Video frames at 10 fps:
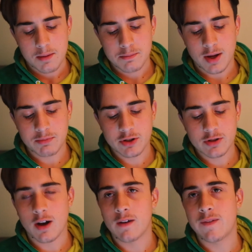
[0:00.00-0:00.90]
but I'm
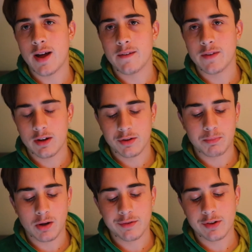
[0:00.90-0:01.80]
just not a fan. I think the
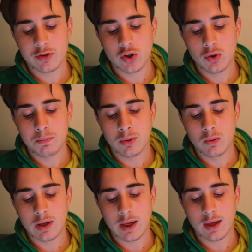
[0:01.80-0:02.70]
sponsor's too
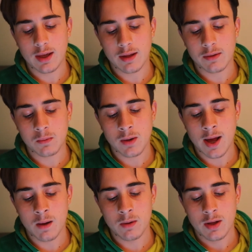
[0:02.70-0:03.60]
bulky as
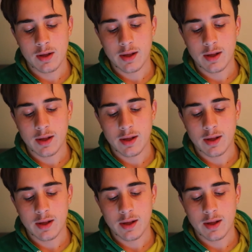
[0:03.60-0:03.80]
well,